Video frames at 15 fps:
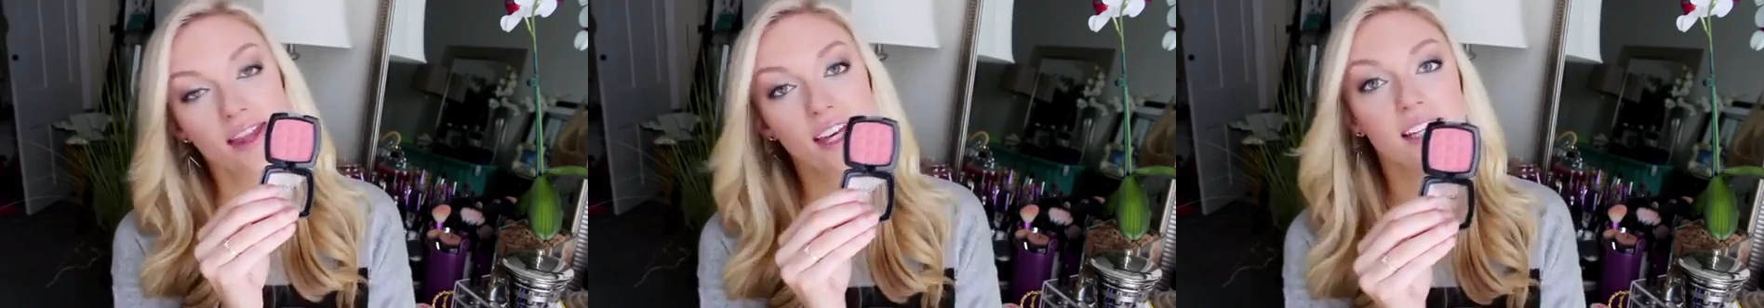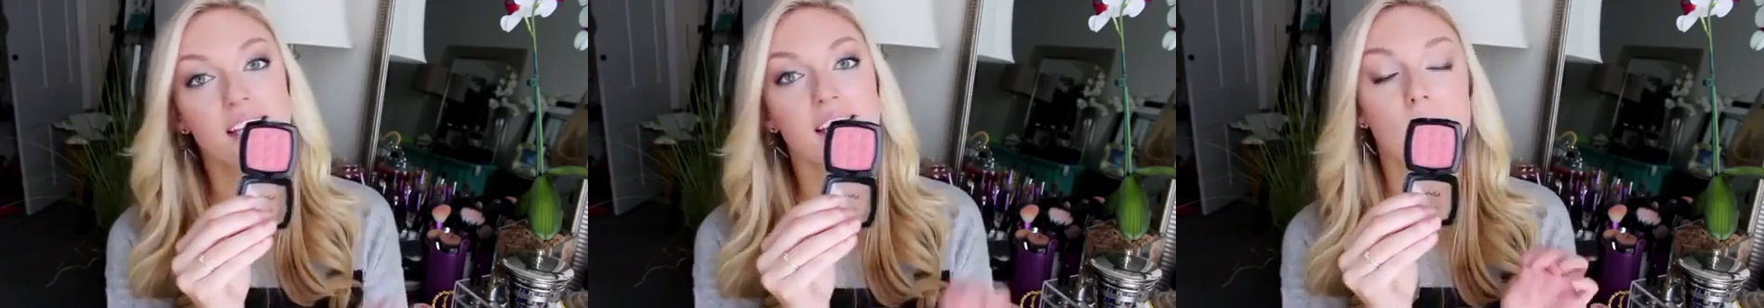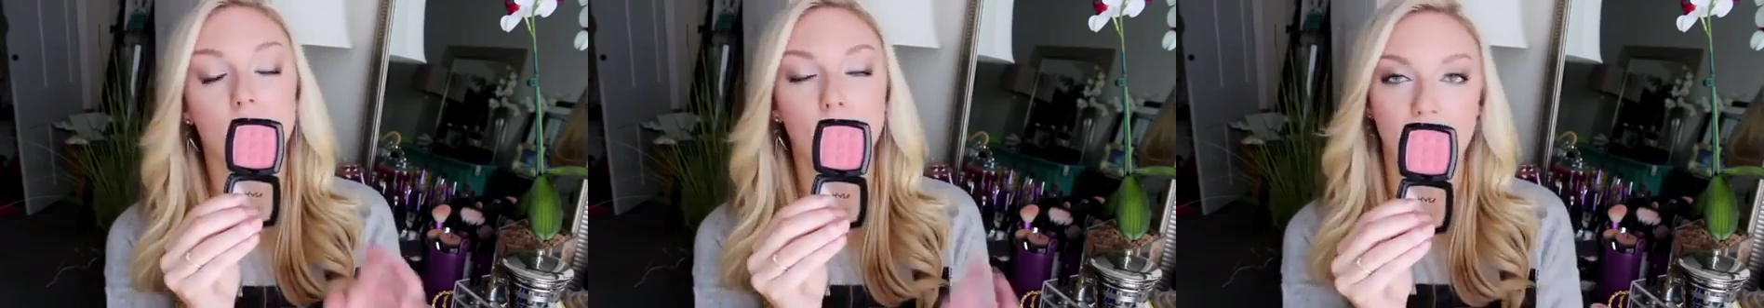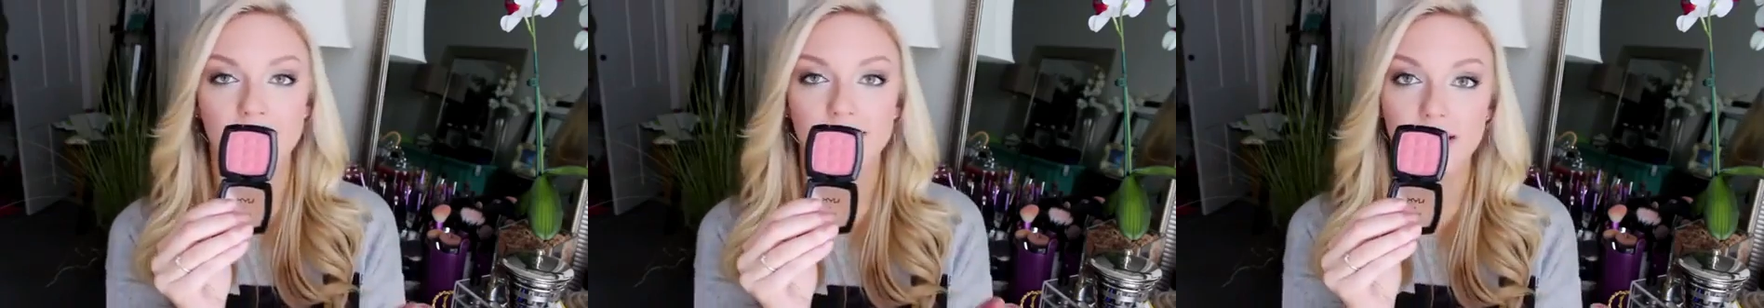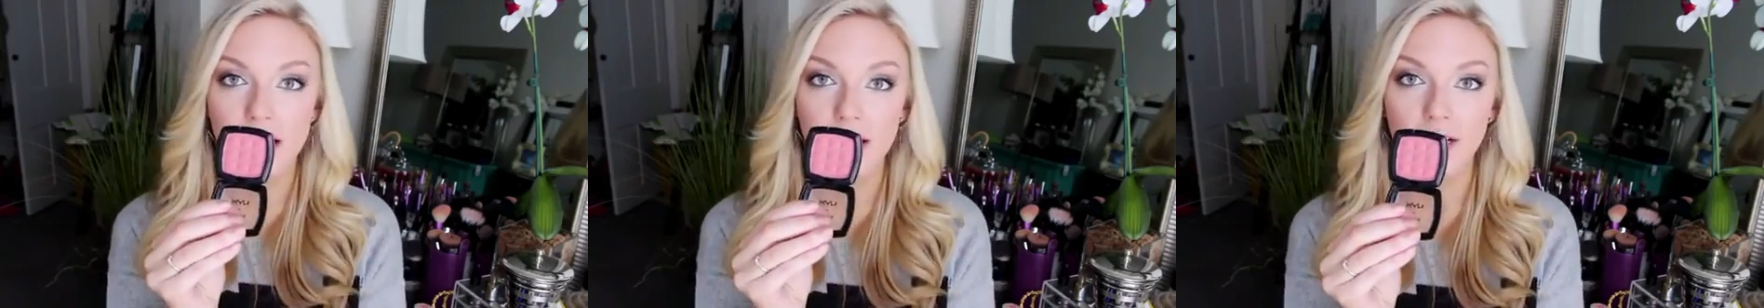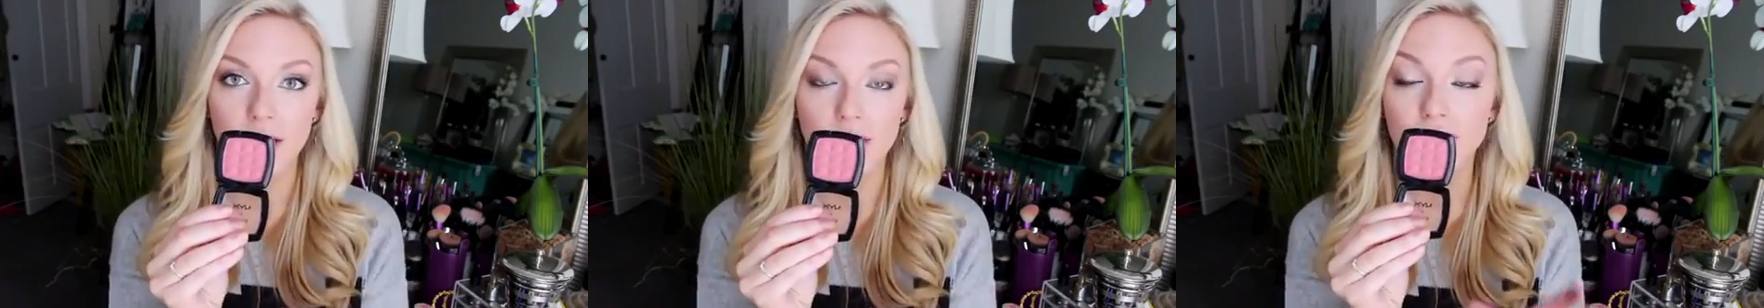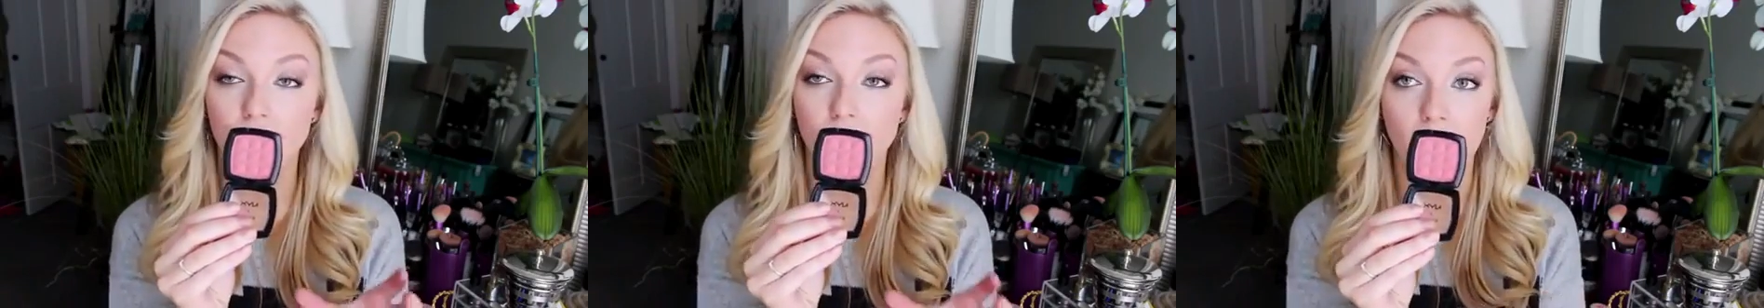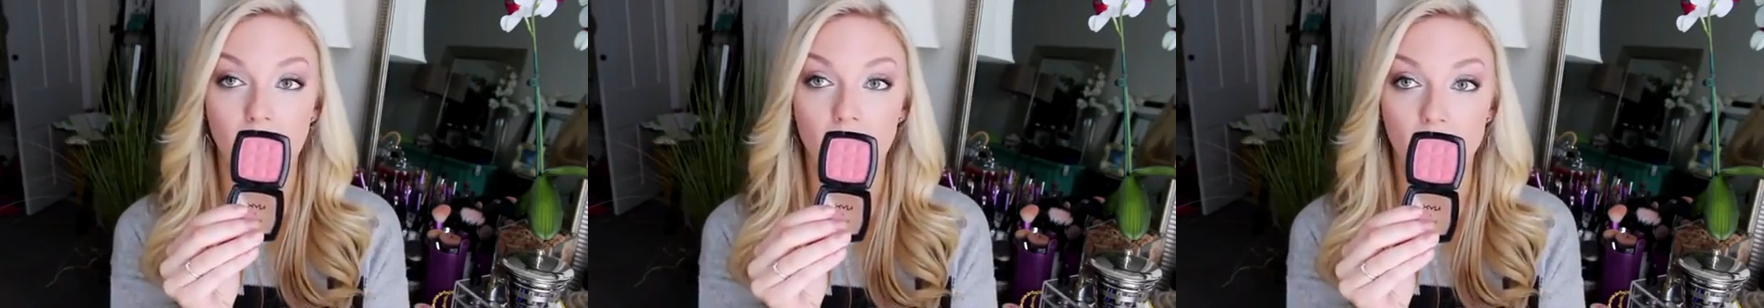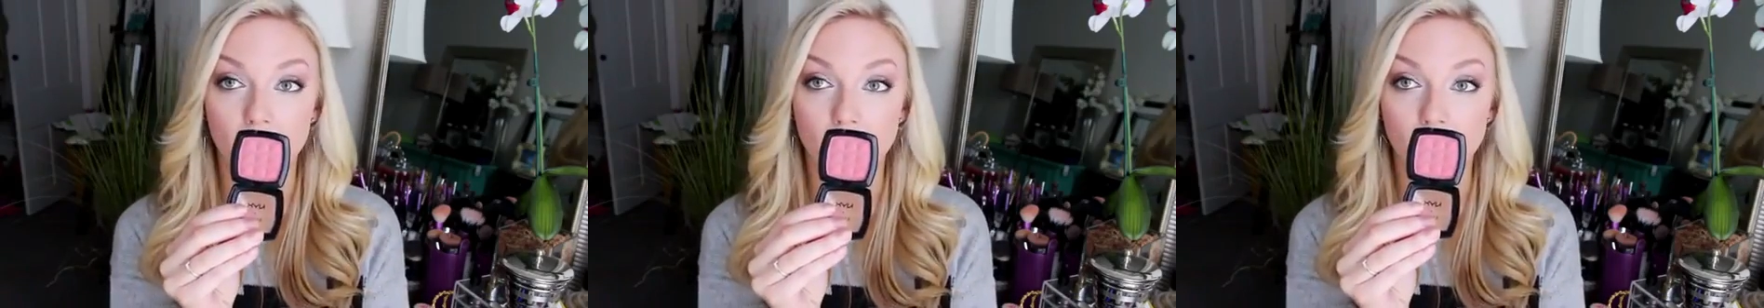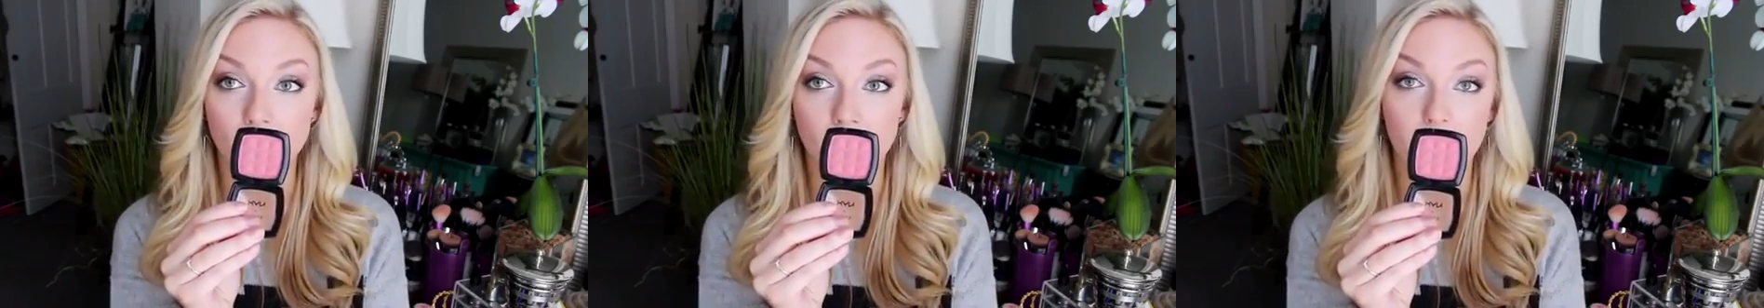This is the best color to
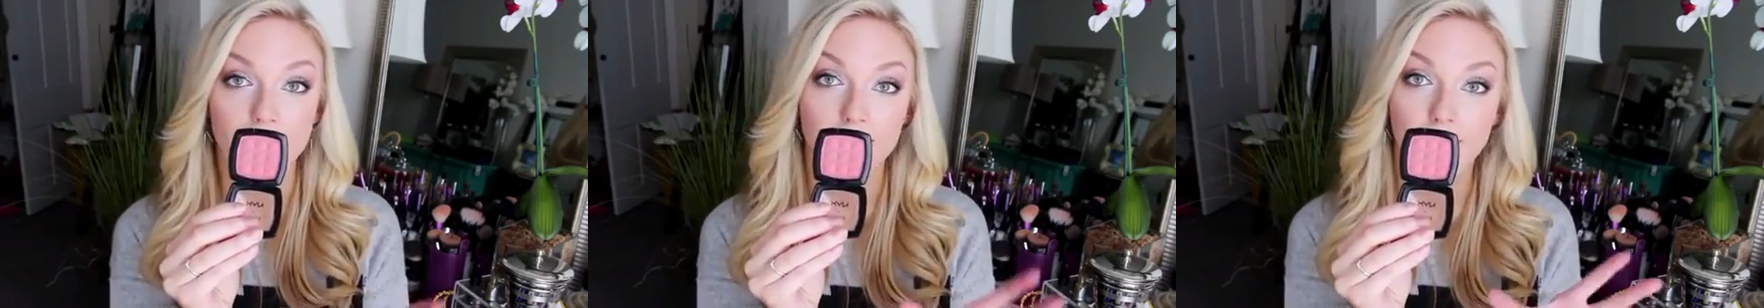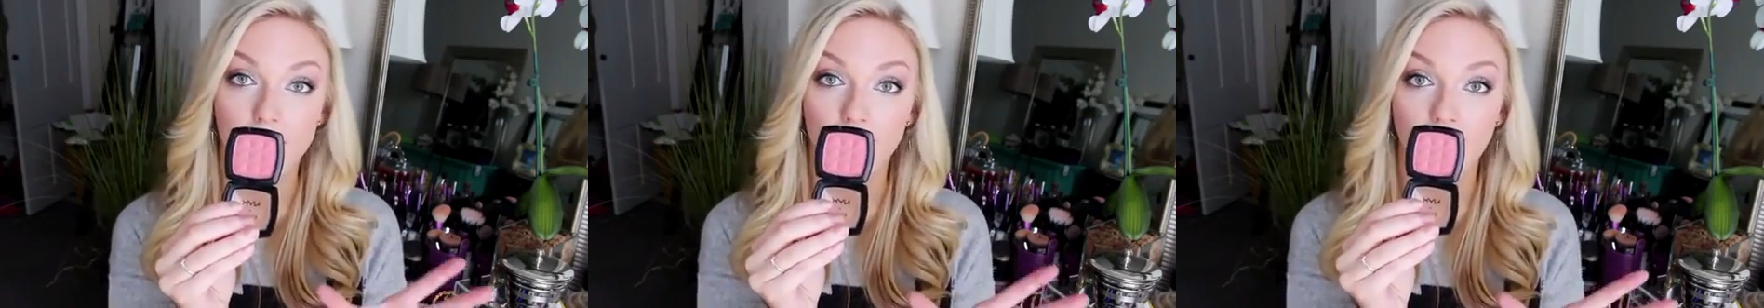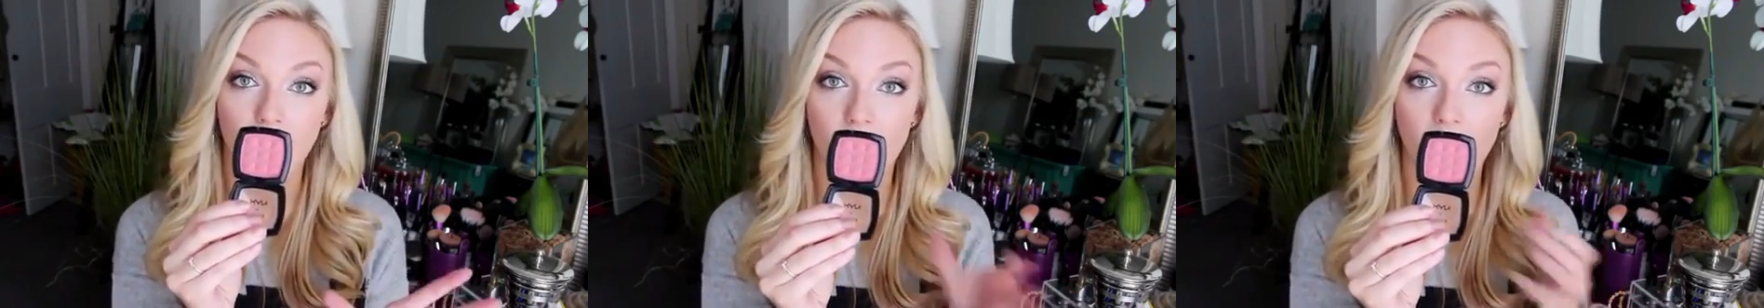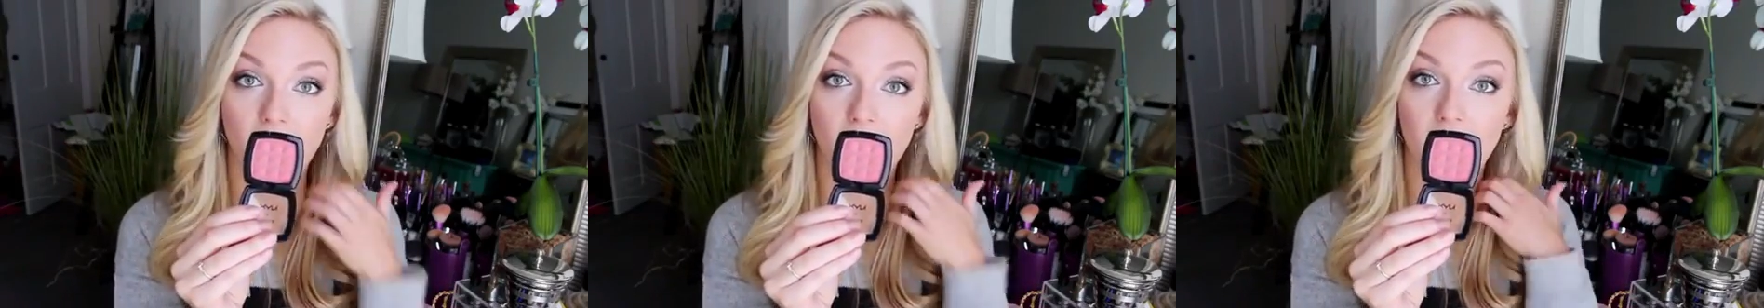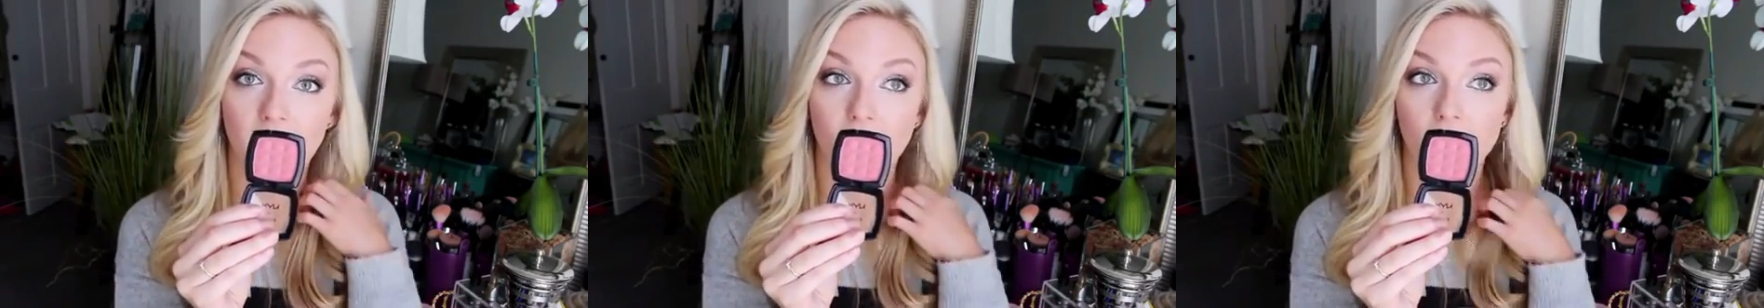pair with a smoky eye.